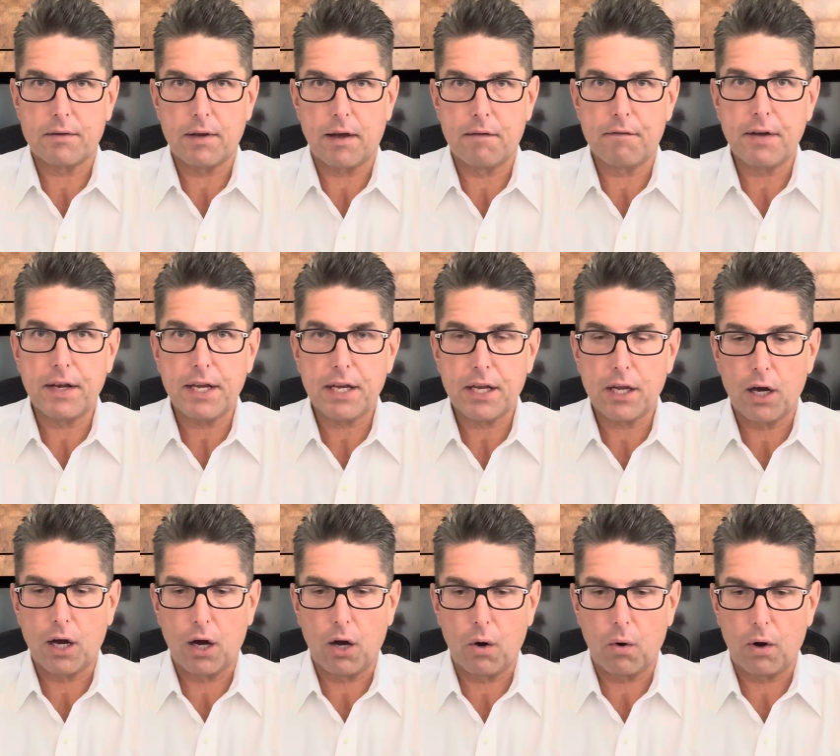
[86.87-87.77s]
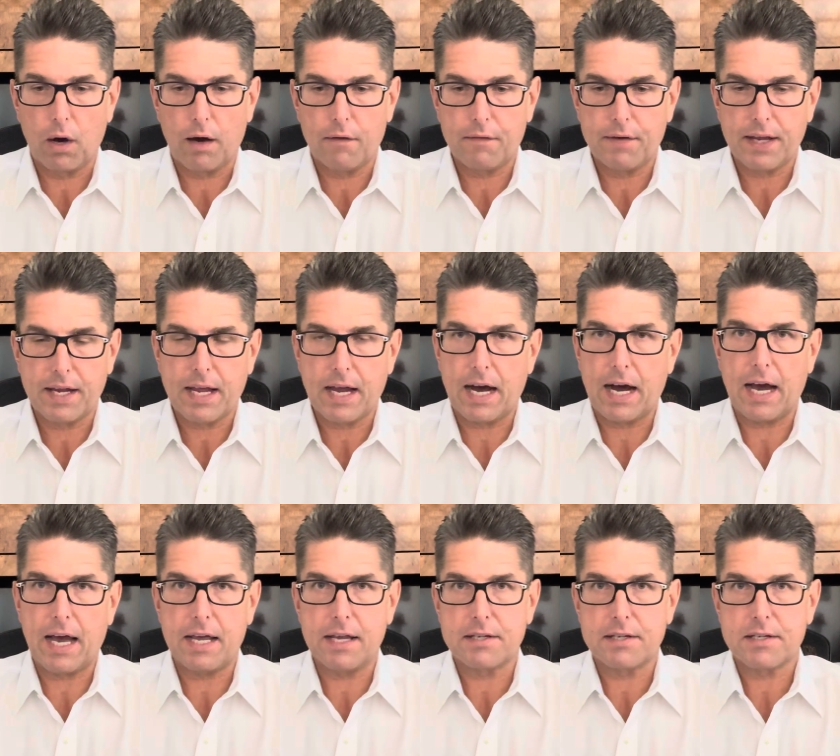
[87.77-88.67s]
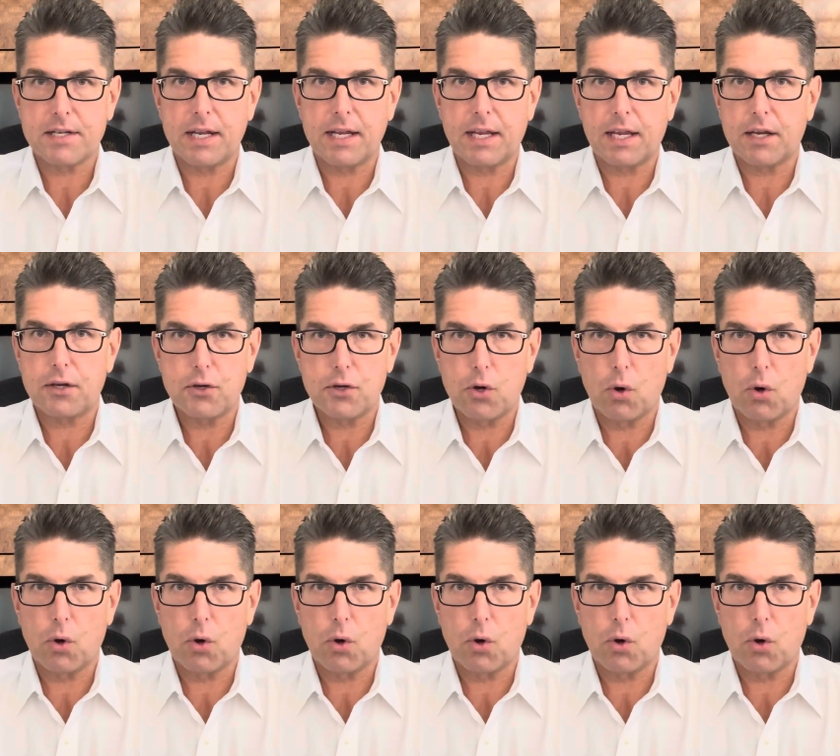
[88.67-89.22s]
video of a guy sitting in New